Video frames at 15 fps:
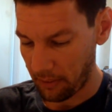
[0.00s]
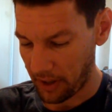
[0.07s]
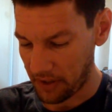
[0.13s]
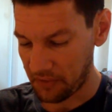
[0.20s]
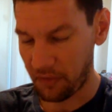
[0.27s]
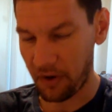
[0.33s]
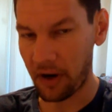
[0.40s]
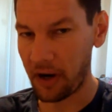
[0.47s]
as
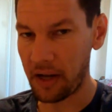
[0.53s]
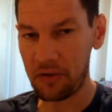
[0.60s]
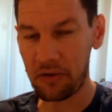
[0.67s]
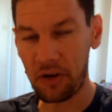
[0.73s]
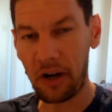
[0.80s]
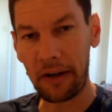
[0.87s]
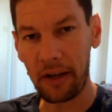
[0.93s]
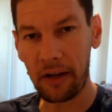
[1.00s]
far as
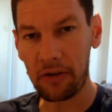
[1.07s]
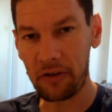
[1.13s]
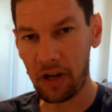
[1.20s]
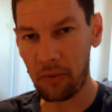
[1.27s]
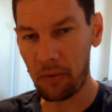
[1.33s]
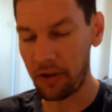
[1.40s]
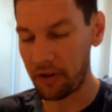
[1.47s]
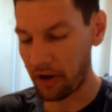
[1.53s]
trying to get a
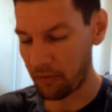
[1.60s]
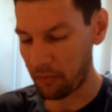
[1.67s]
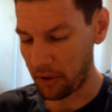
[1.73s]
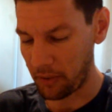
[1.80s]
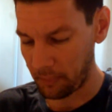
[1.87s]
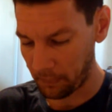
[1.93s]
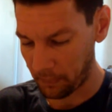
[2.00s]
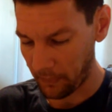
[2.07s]
job with the
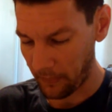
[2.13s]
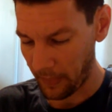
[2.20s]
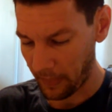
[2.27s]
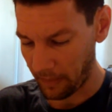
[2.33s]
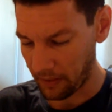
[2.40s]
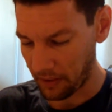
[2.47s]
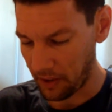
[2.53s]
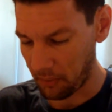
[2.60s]
government.
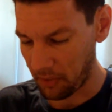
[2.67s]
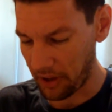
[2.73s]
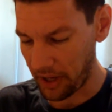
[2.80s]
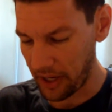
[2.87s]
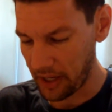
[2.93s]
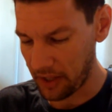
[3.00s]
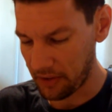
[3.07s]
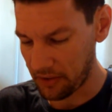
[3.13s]
Number
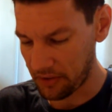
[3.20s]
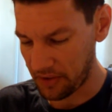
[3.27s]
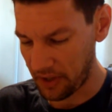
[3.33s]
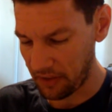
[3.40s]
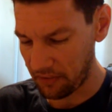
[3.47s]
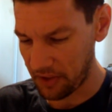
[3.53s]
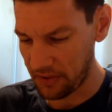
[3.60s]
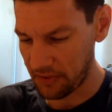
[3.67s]
eight, your
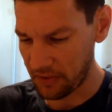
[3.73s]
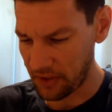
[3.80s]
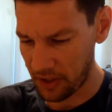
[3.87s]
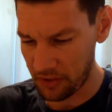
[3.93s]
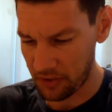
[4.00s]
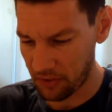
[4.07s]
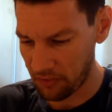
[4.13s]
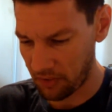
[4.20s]
safety's in
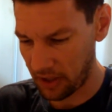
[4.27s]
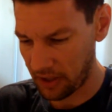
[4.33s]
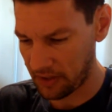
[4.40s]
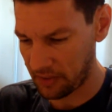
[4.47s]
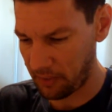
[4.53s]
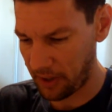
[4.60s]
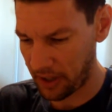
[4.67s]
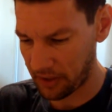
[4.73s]
danger, relates
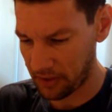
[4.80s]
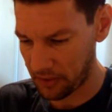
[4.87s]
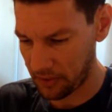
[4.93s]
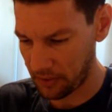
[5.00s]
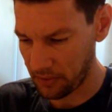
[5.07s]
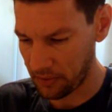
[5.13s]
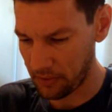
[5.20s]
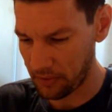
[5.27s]
back
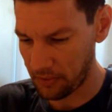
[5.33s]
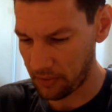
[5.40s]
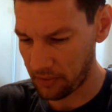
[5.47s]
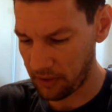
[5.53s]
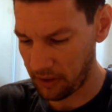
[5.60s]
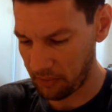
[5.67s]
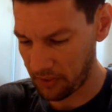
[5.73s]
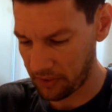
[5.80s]
to
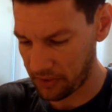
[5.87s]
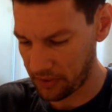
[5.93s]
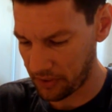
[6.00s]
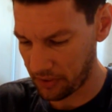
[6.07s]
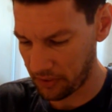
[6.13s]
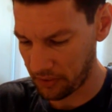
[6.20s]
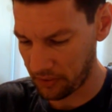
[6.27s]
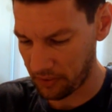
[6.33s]
number
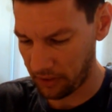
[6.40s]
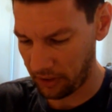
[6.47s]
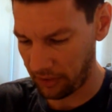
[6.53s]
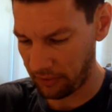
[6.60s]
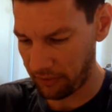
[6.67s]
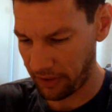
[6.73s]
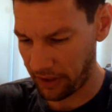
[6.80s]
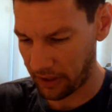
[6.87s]
two. In
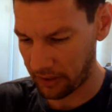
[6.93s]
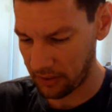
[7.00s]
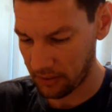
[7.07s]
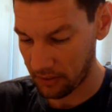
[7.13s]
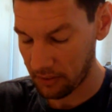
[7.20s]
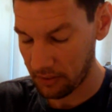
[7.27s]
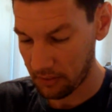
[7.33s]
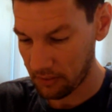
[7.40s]
fact,
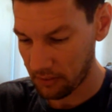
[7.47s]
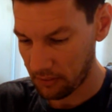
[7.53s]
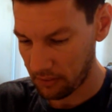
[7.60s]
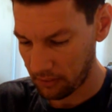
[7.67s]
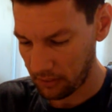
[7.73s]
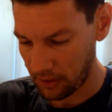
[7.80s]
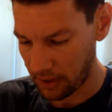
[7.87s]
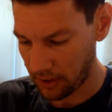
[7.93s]

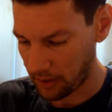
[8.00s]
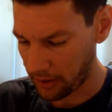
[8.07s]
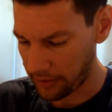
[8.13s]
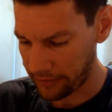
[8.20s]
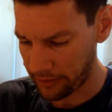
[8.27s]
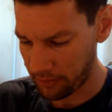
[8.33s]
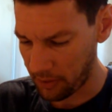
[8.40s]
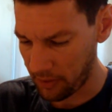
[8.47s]
yeah, I
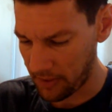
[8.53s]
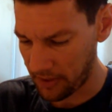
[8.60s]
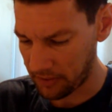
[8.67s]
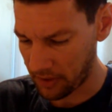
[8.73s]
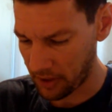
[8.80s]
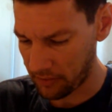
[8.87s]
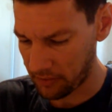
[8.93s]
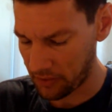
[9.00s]
don't know, maybe that's
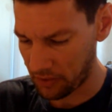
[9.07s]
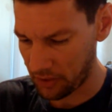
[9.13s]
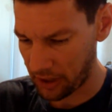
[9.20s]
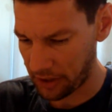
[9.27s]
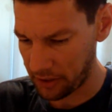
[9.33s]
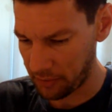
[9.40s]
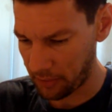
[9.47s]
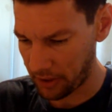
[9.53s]
kind of a
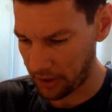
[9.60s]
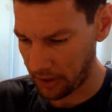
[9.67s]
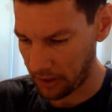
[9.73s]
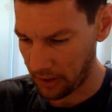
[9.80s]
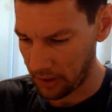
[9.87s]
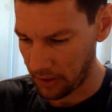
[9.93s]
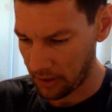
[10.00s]
stretch, but